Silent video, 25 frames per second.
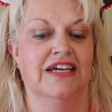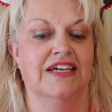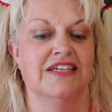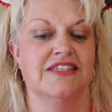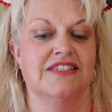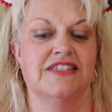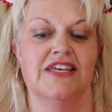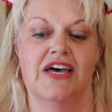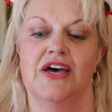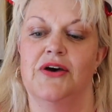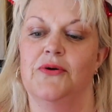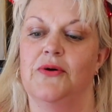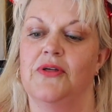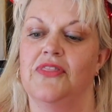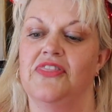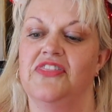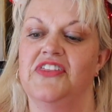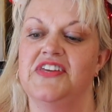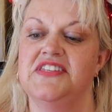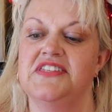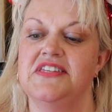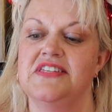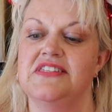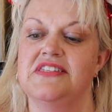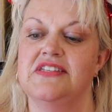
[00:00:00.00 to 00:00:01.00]
So
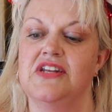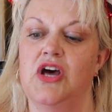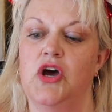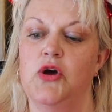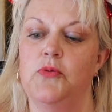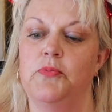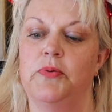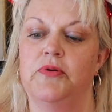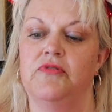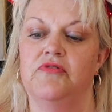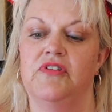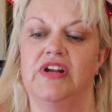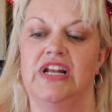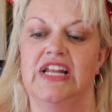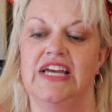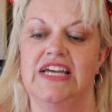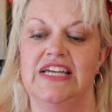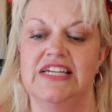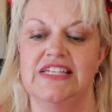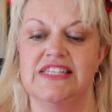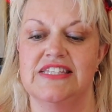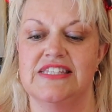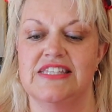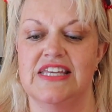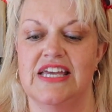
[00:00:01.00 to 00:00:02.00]
this is an open
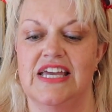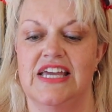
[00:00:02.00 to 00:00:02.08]
release.